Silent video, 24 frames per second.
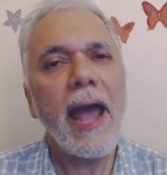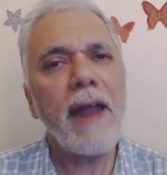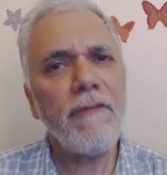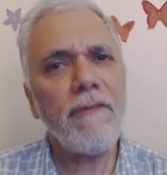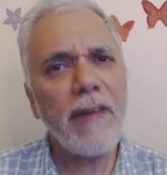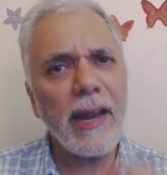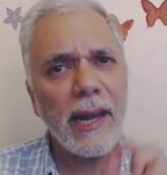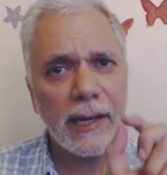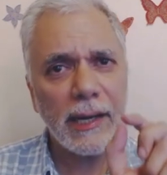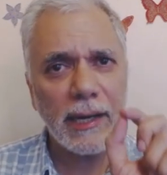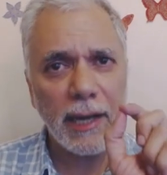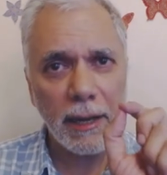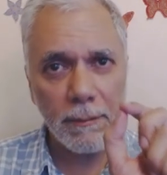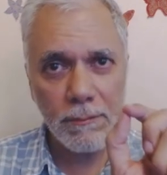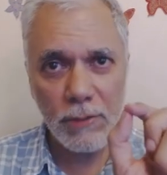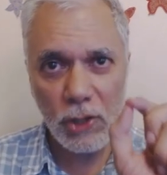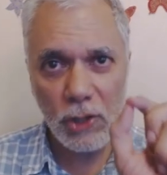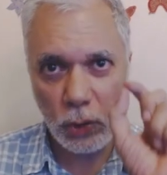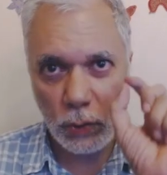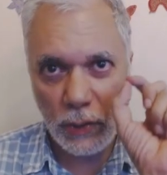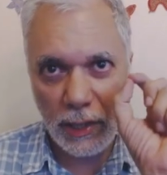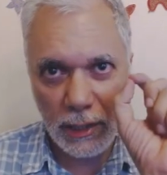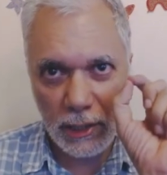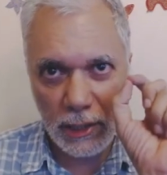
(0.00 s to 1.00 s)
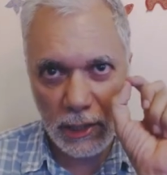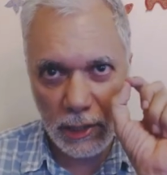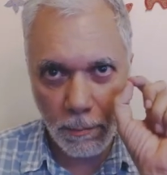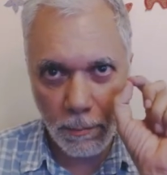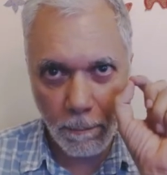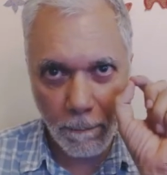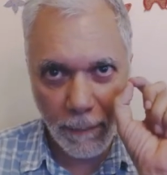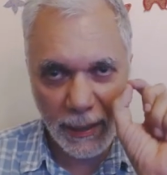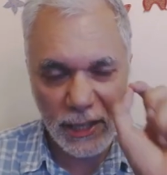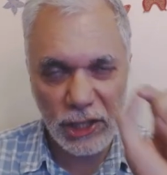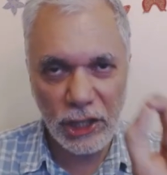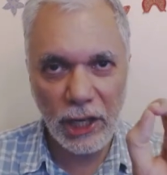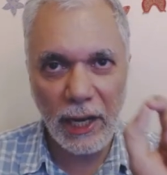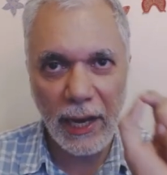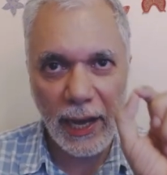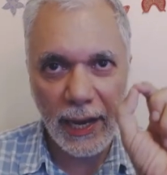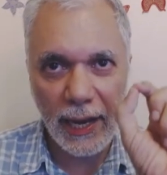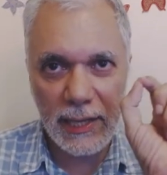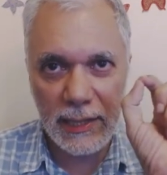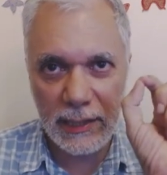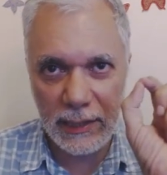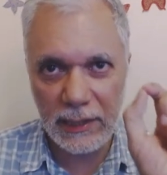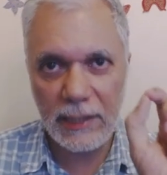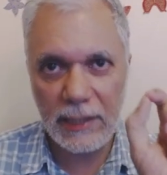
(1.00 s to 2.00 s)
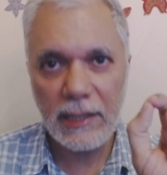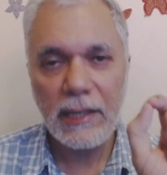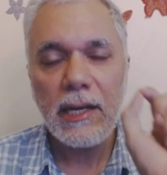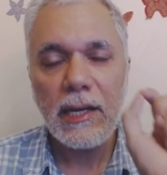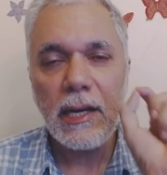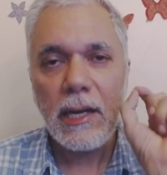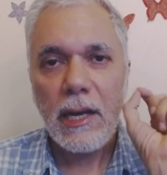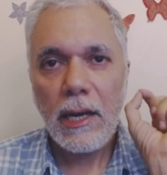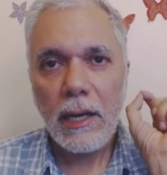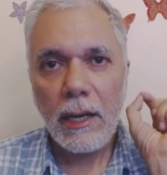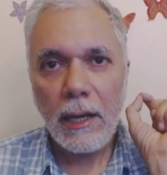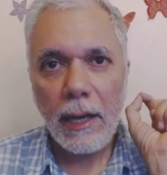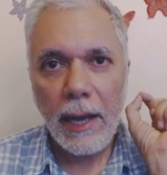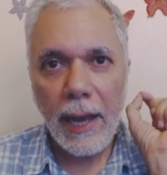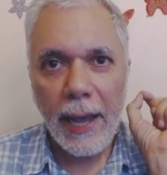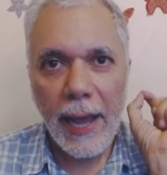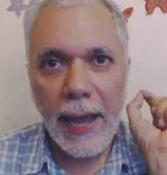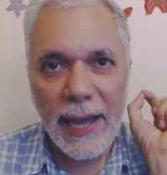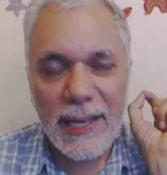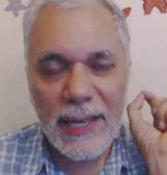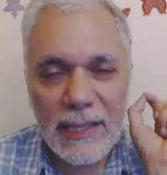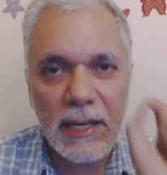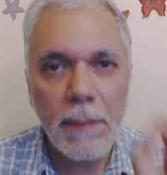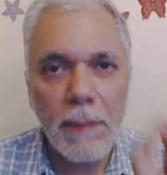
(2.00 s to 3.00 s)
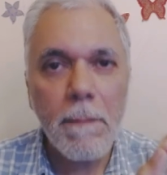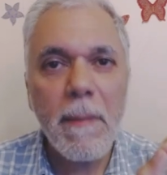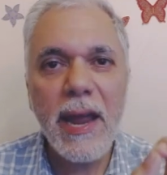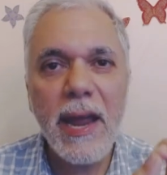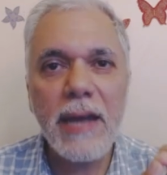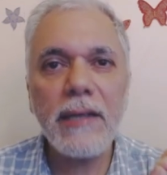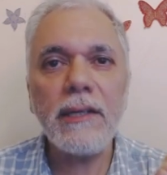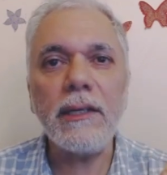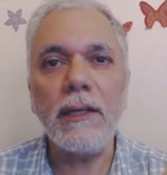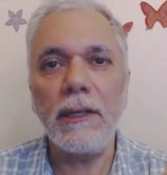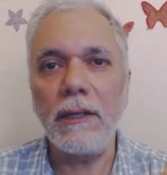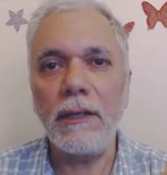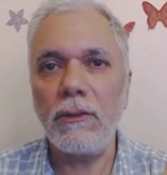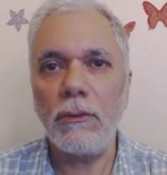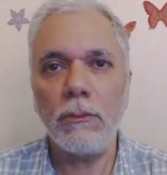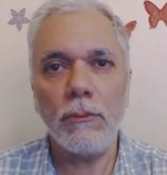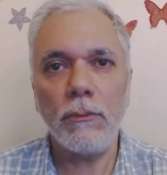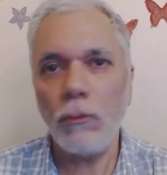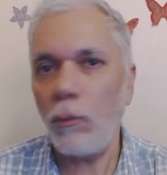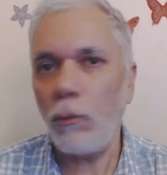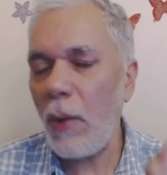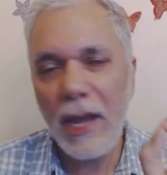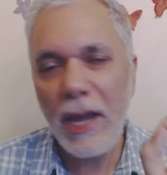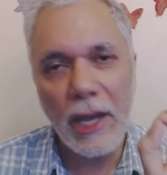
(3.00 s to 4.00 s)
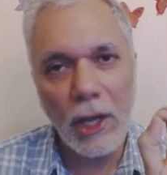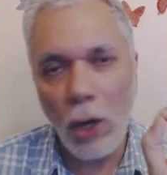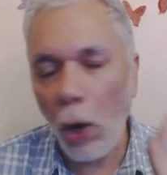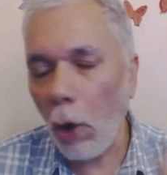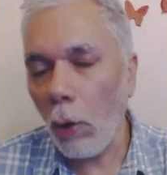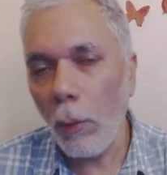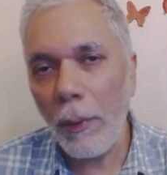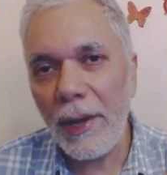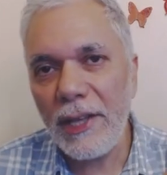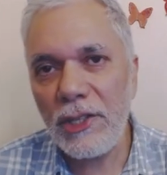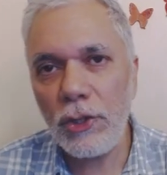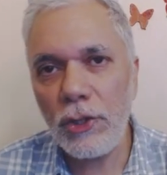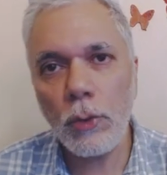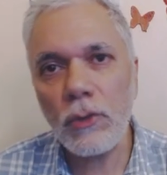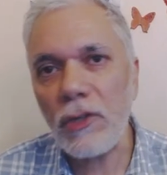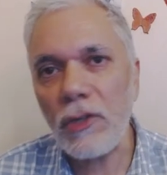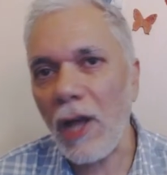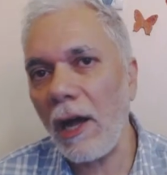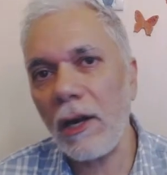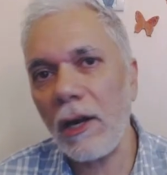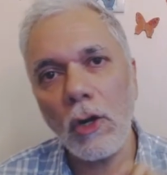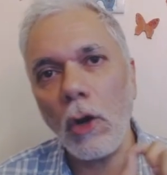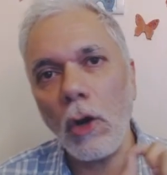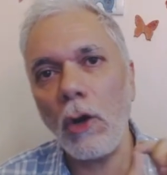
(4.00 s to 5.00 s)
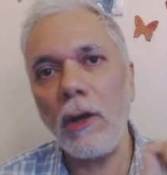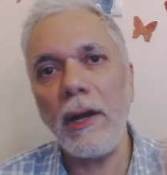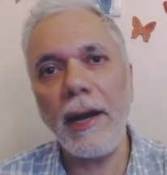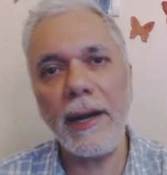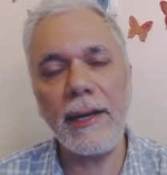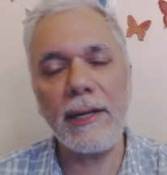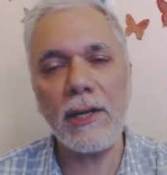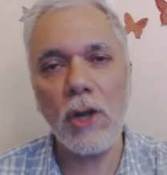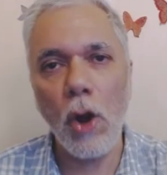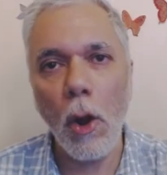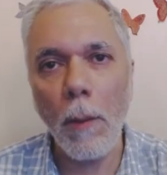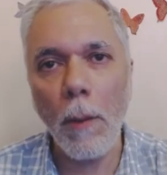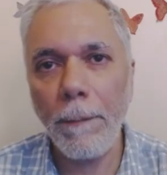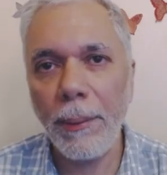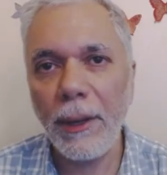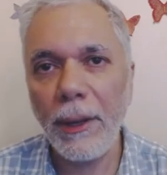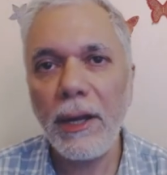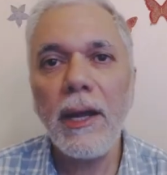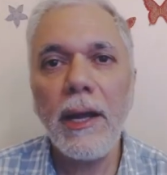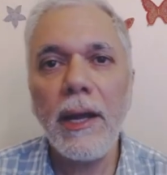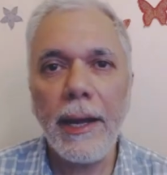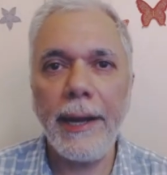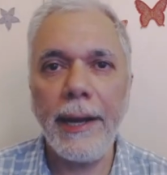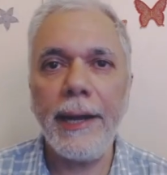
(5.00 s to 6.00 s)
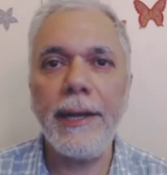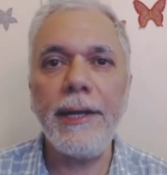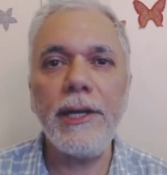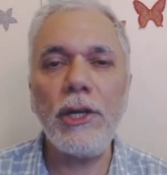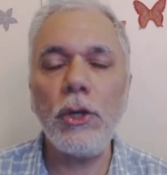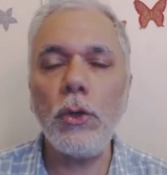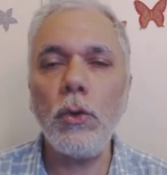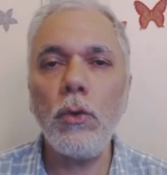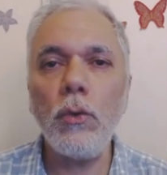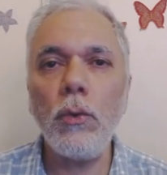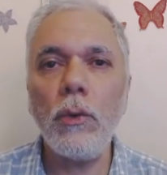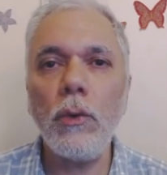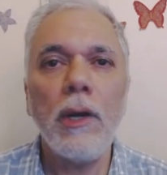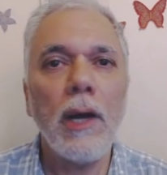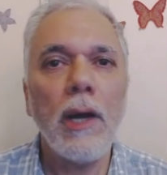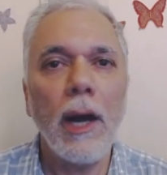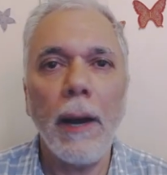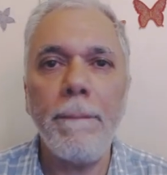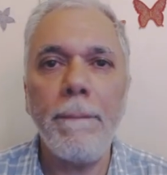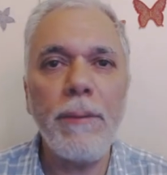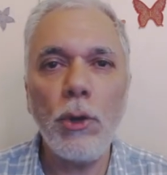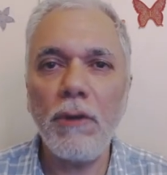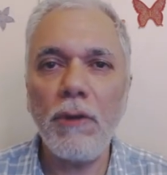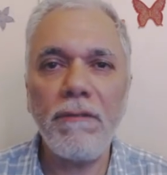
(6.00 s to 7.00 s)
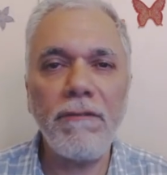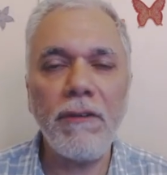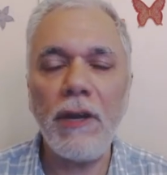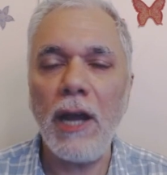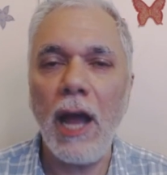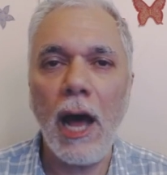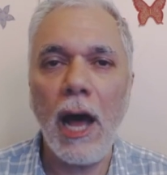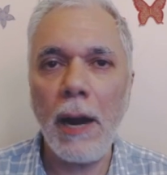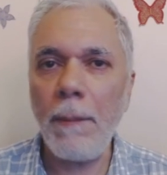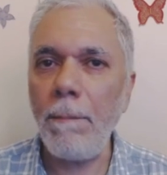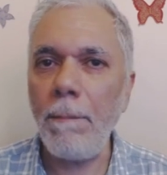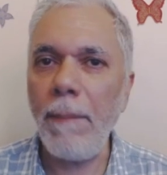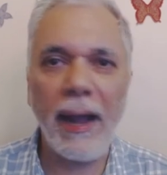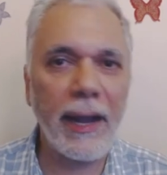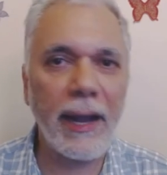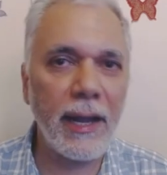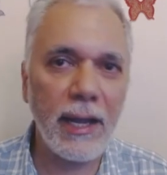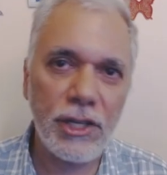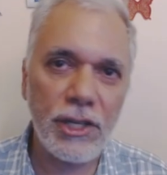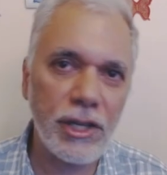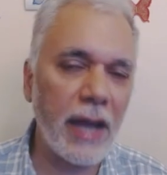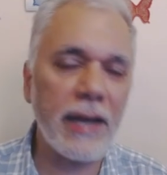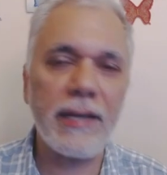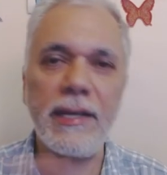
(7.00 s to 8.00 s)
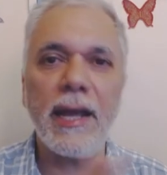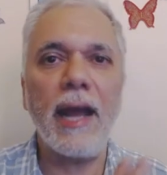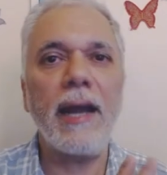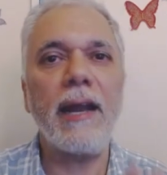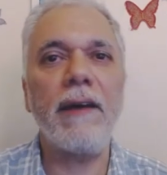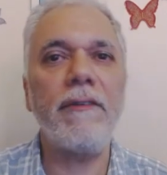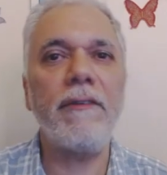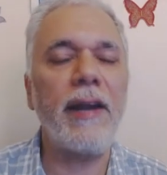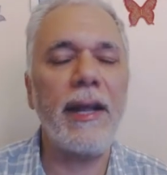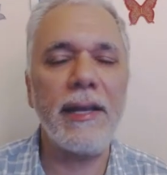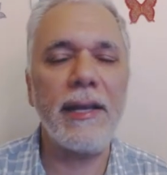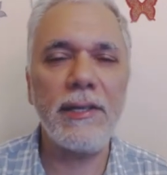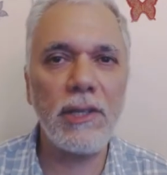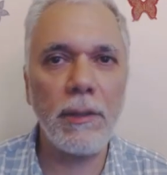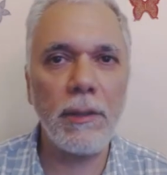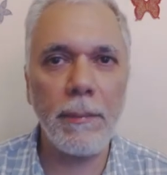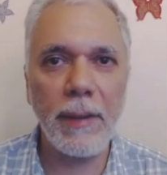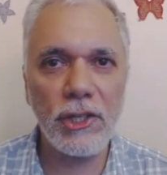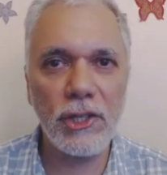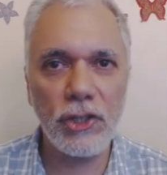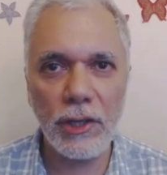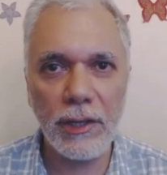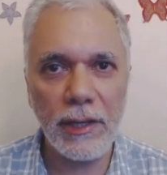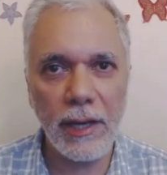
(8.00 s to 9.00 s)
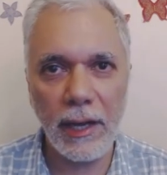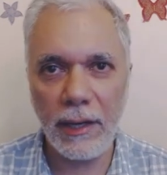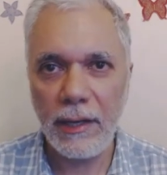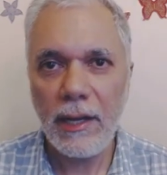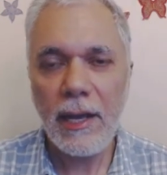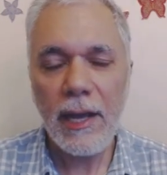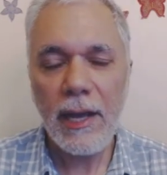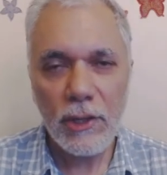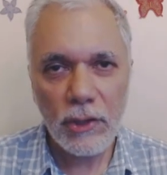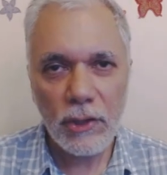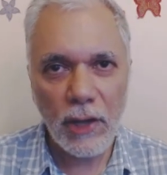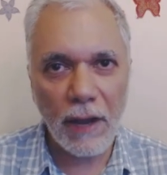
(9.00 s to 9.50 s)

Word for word: And when it comes to the specialized estimator, we can always use RCall and drop into a beautiful R package and get our estimation done.